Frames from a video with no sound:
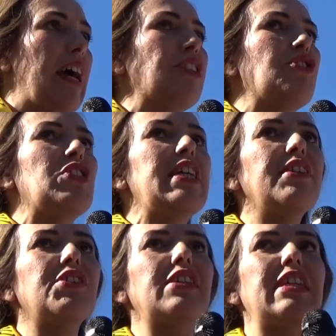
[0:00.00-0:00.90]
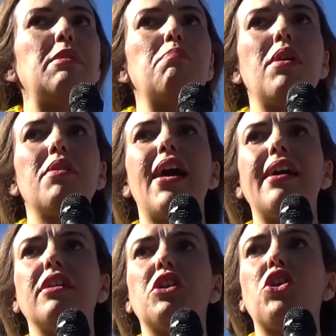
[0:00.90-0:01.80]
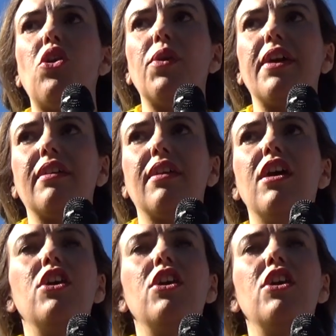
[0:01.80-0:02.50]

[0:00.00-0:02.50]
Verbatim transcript: And you need to keep that going.